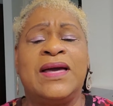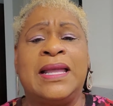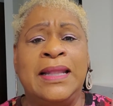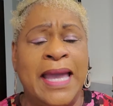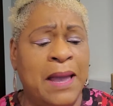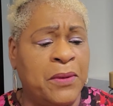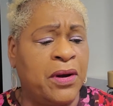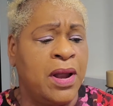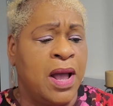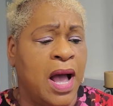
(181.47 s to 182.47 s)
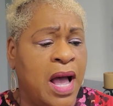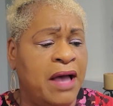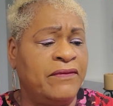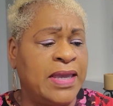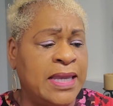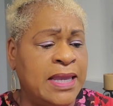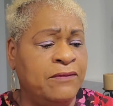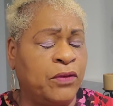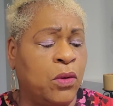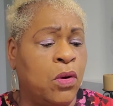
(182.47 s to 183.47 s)
the clamor of
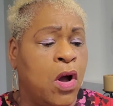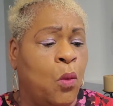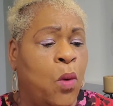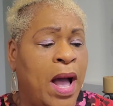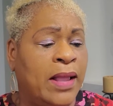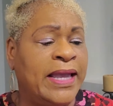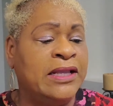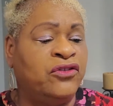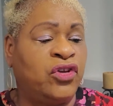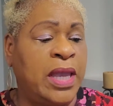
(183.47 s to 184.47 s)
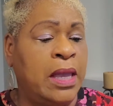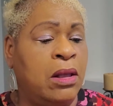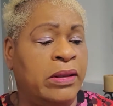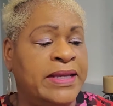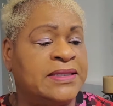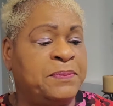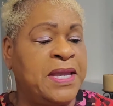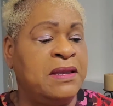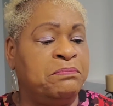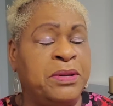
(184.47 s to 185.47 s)
evil while a jail is
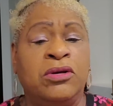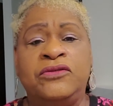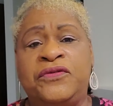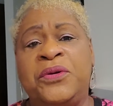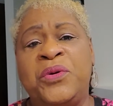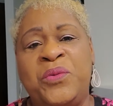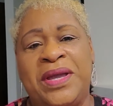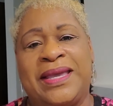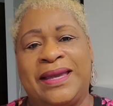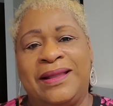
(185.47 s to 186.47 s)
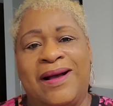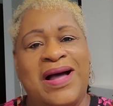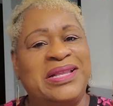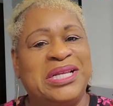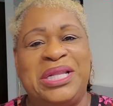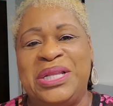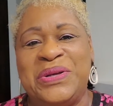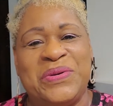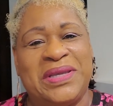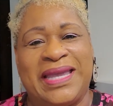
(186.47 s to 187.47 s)
being built for the wicked.
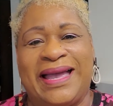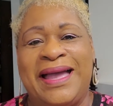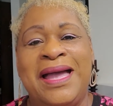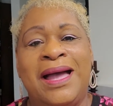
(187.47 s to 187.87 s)
Hallelujah.